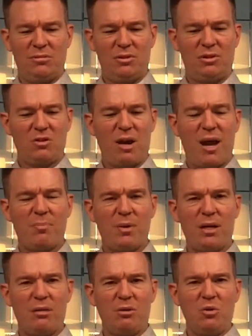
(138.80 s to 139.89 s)

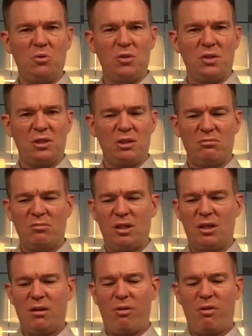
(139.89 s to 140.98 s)
strappy, loose
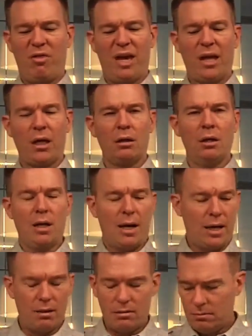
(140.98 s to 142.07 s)
thing.
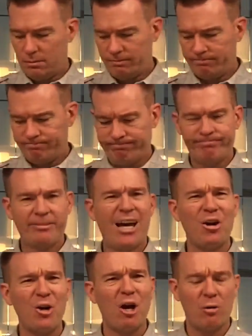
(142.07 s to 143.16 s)
I
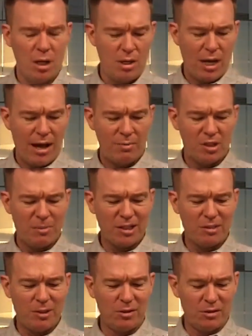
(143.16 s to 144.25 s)
don't know. I'd
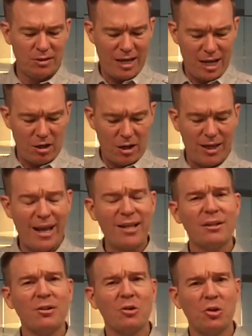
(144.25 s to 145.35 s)
expect it to be a little tighter. I
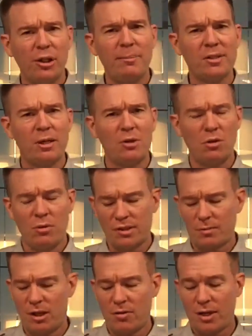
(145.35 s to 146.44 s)
like the little clips that we do on
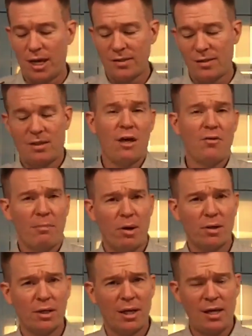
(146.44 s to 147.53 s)
some of the other cases. The other
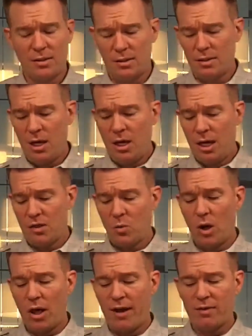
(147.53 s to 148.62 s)
Belkin cases as
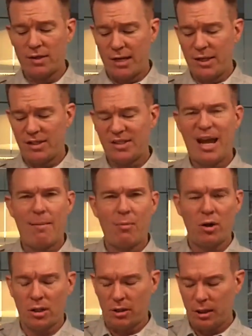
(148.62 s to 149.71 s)
well have these nice
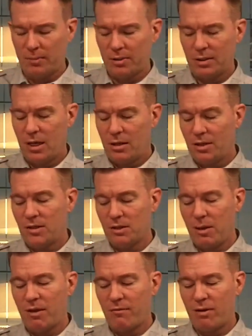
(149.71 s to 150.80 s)
snap-on clips. This
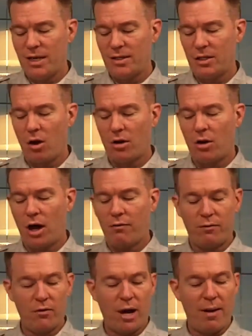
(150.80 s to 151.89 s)
is made for easy on and off
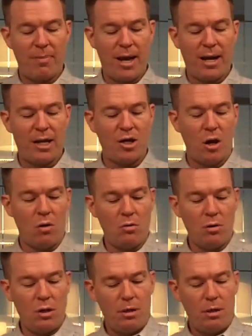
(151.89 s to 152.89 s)
of your iPad, I know,